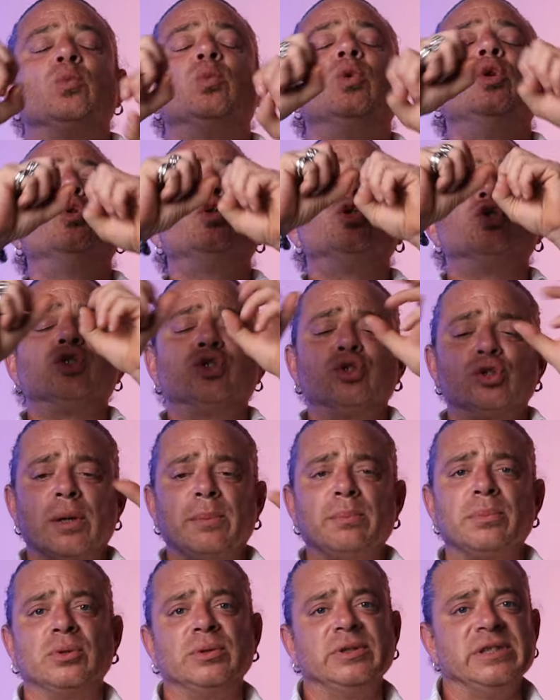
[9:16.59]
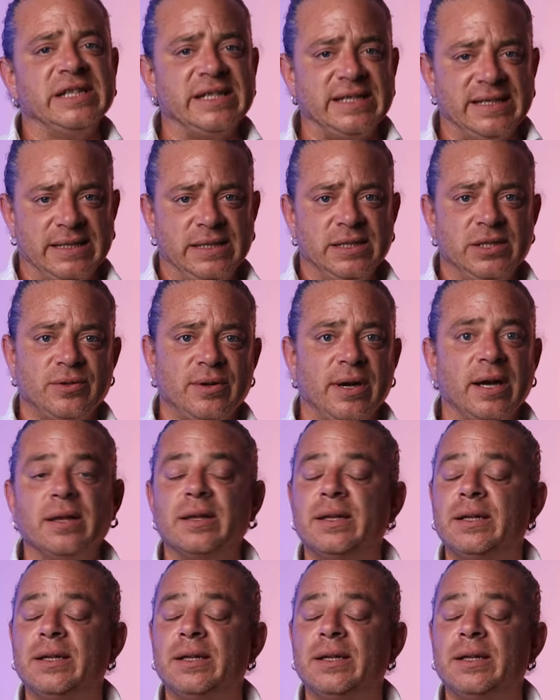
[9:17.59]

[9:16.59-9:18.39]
will crumble and disintegrate.